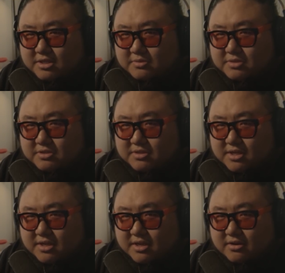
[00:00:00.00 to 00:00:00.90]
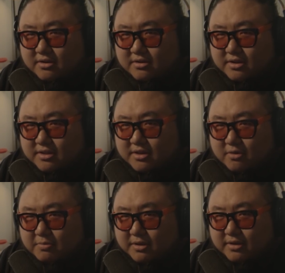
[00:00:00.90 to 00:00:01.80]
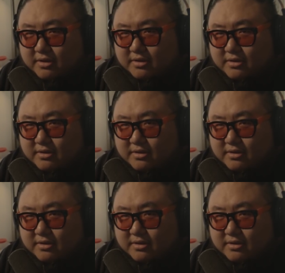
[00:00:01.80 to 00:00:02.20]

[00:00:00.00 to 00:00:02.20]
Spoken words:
She was using it here in the opening.